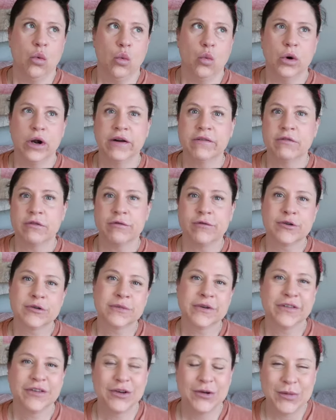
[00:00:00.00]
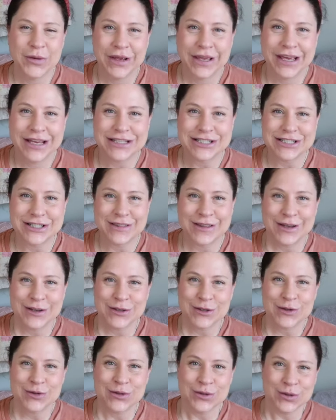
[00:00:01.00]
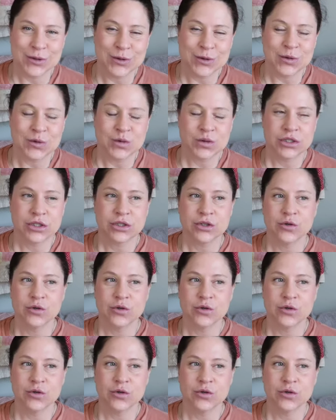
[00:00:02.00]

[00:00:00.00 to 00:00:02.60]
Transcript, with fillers: whatever form of communication that you use.